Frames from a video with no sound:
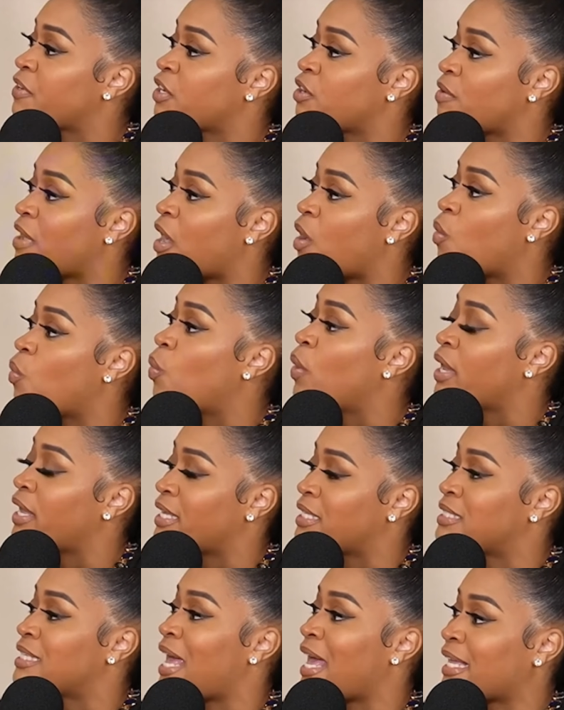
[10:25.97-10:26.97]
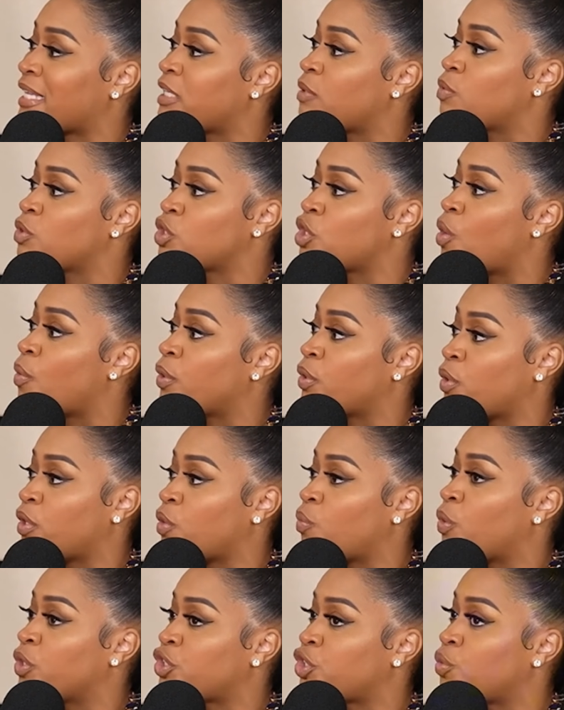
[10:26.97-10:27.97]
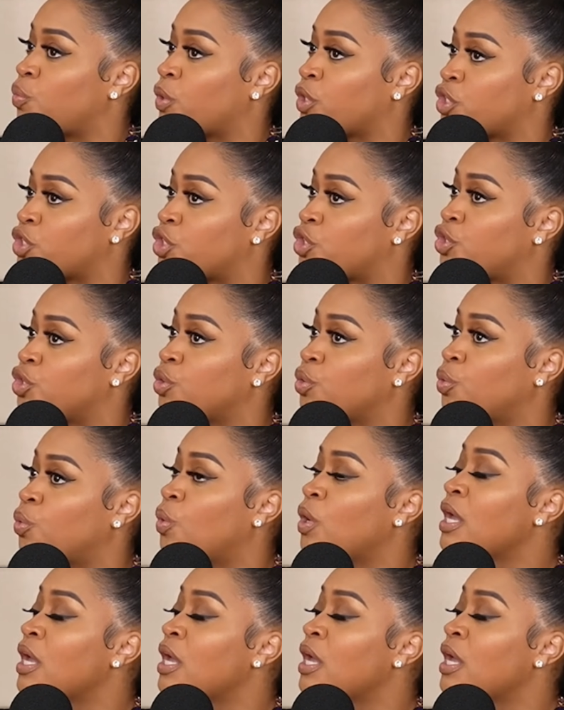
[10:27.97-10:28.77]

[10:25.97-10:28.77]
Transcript: out what exactly was going on and what you wanted to do.